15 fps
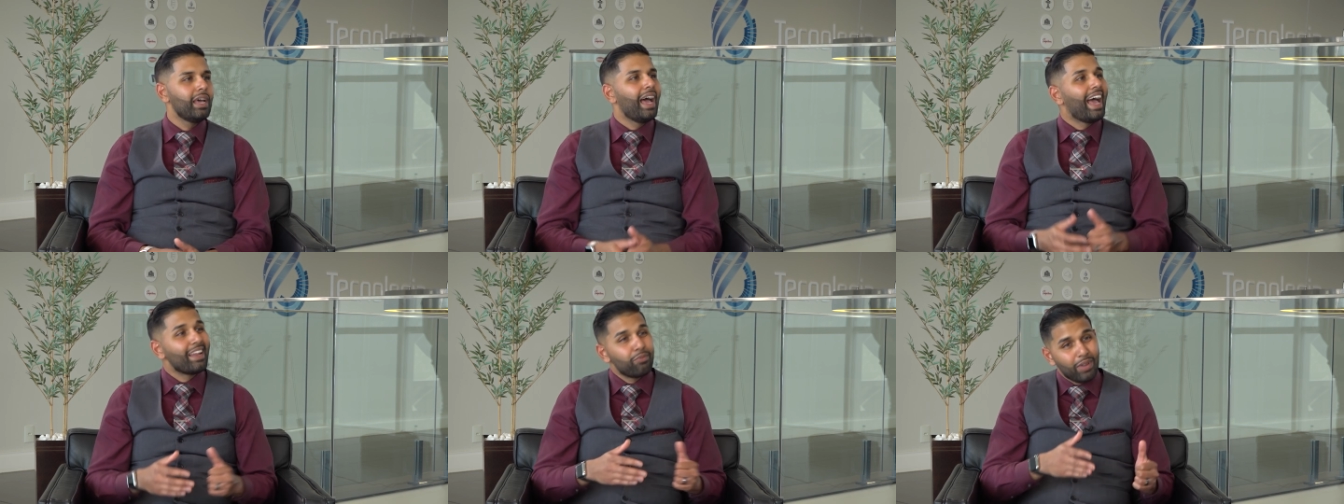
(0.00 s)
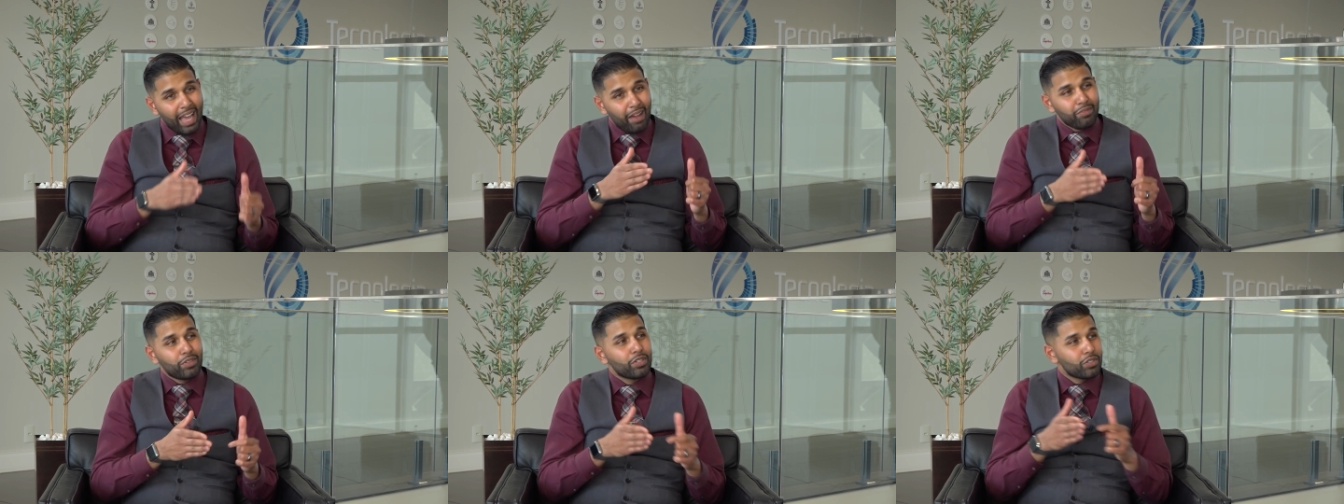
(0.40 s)
and we
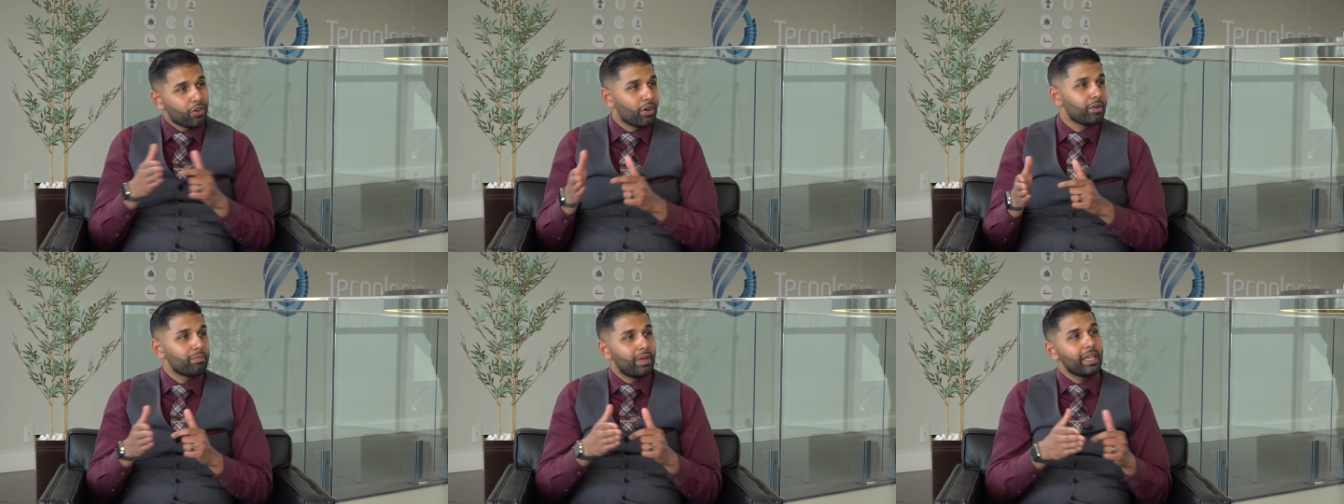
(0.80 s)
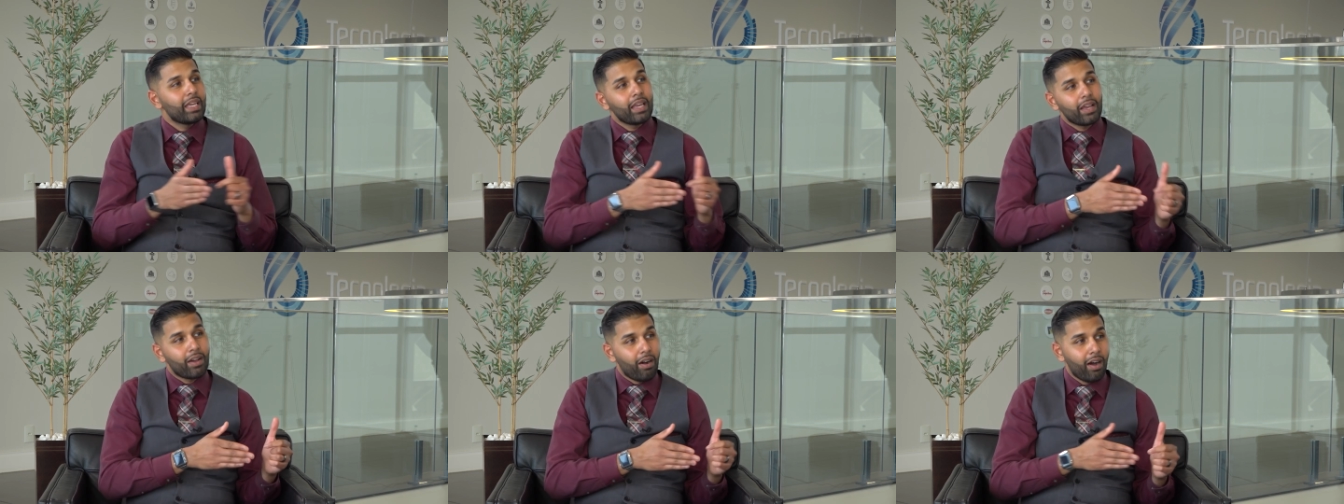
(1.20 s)
have to start
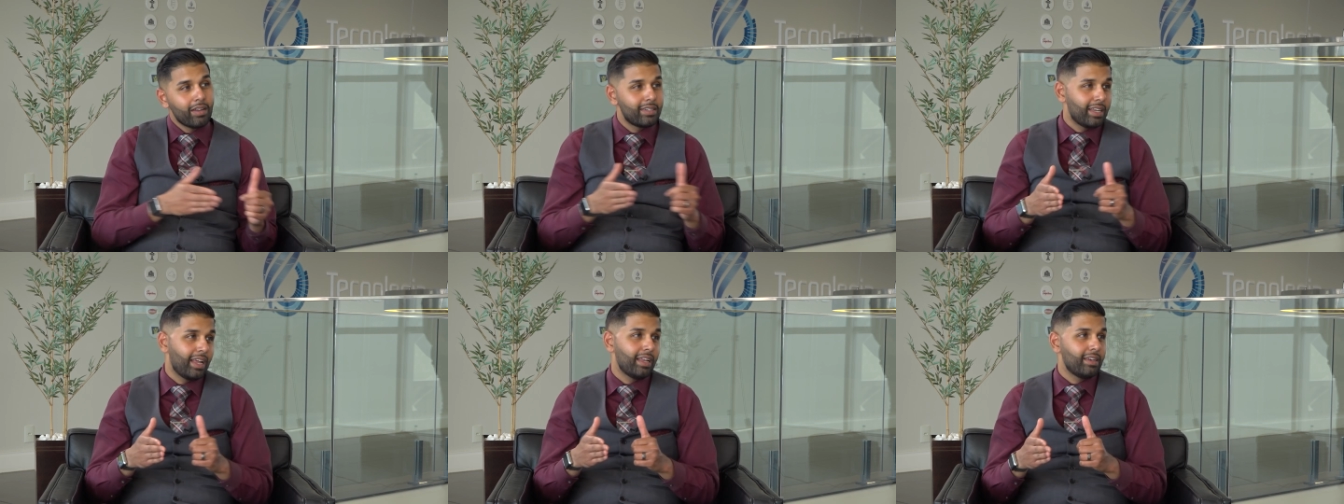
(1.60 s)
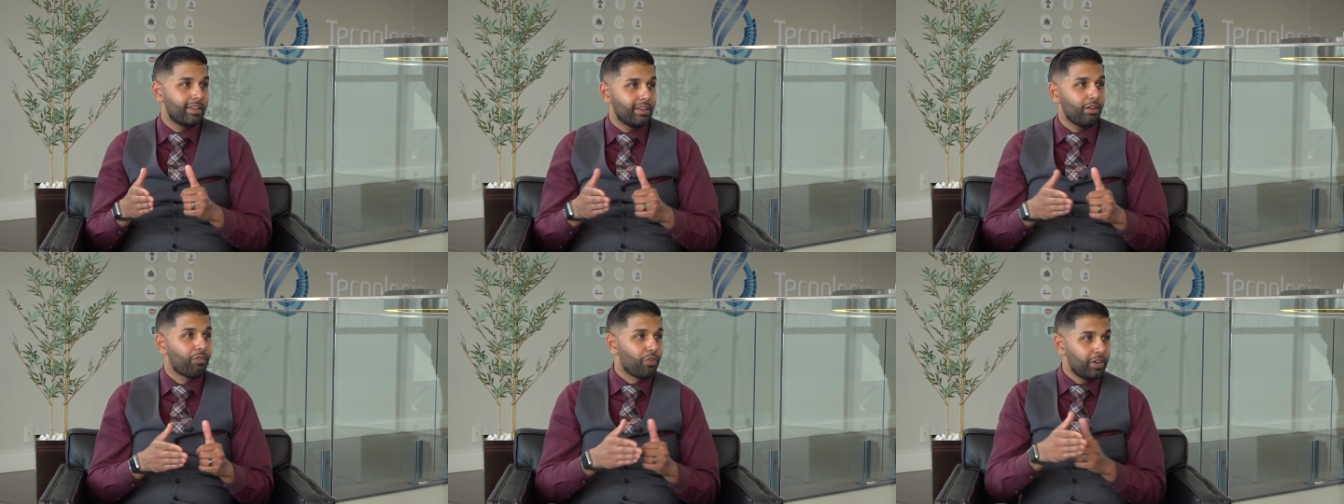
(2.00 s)
making
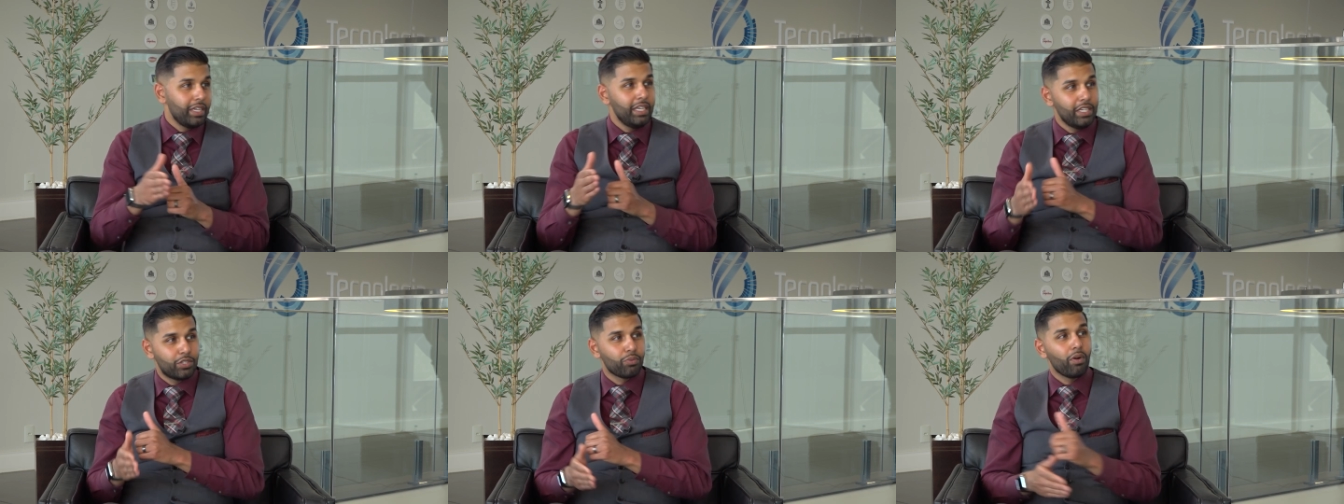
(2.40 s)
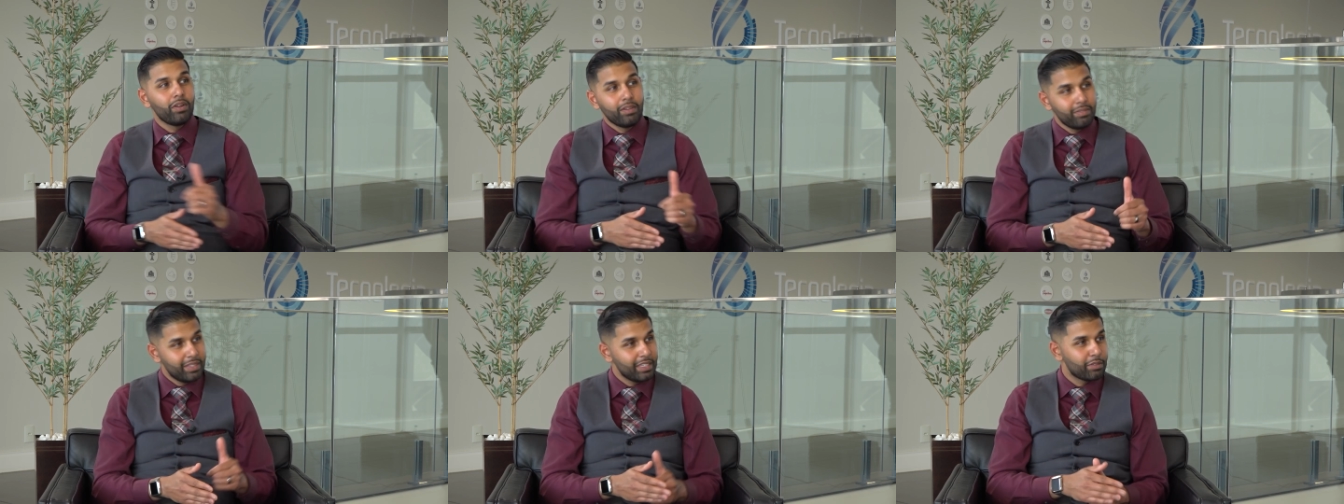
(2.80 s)
content for each one
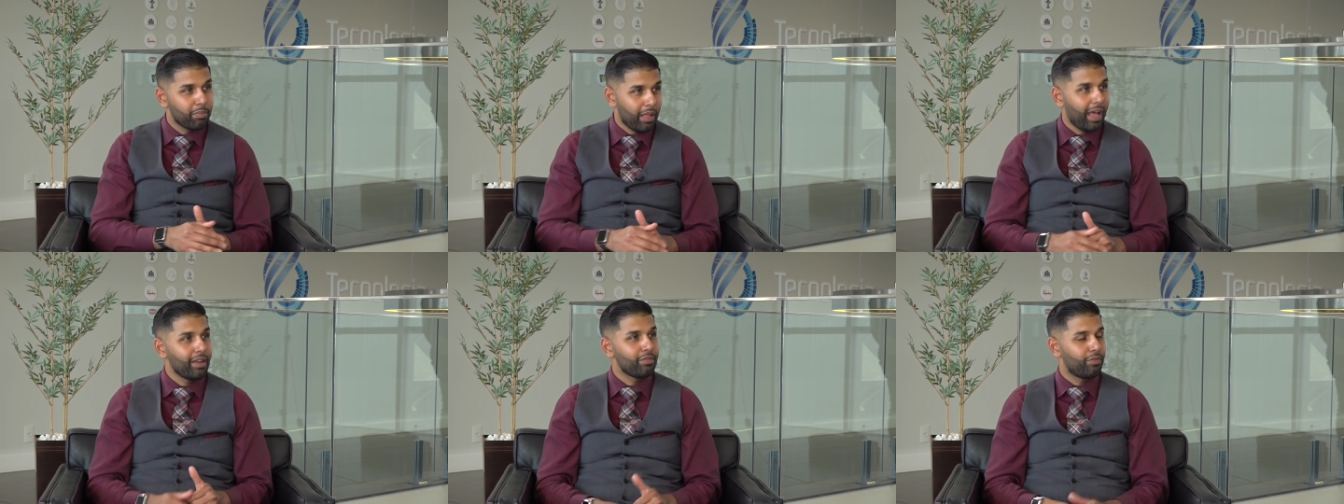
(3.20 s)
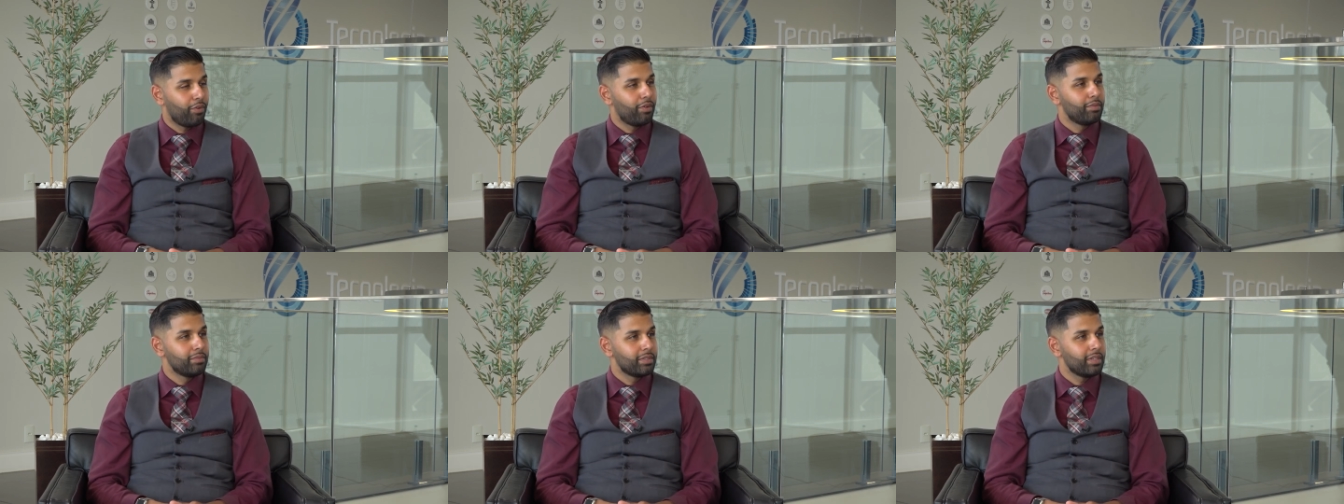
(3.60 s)
of these
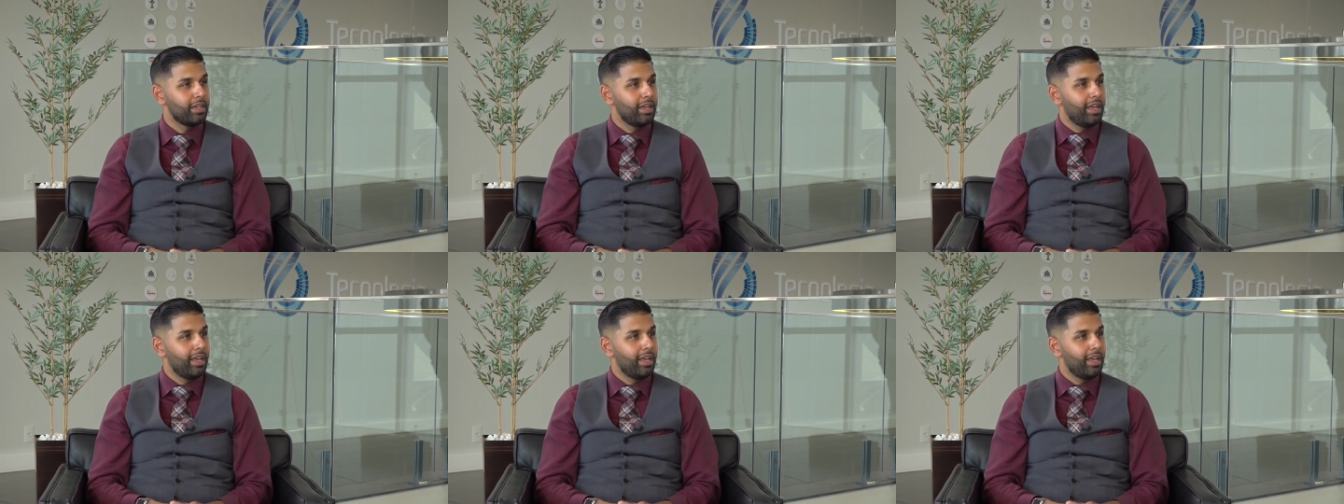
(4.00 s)
platforms